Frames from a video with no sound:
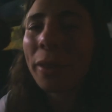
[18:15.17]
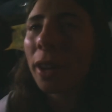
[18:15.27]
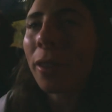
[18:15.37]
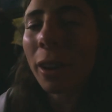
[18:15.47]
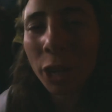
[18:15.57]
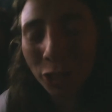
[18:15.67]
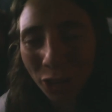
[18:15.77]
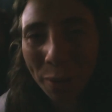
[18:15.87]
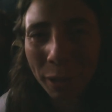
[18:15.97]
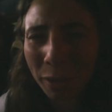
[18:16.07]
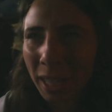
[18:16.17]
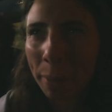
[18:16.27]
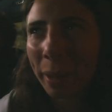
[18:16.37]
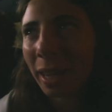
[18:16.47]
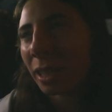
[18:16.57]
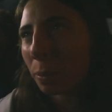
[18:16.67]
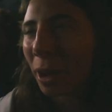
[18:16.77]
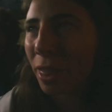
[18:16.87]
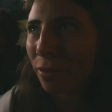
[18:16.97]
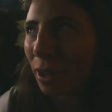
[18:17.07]
We've had a very good time in Guatapé,
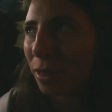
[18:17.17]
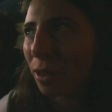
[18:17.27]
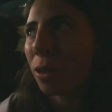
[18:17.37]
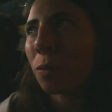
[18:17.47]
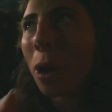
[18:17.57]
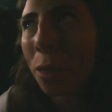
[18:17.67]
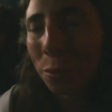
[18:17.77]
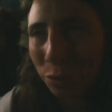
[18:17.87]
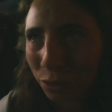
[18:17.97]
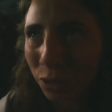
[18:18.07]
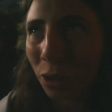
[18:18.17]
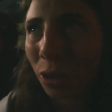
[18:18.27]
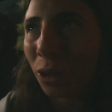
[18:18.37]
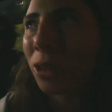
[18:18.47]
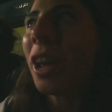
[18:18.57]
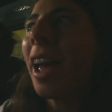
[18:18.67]
despite the fact that the weather wasn't so good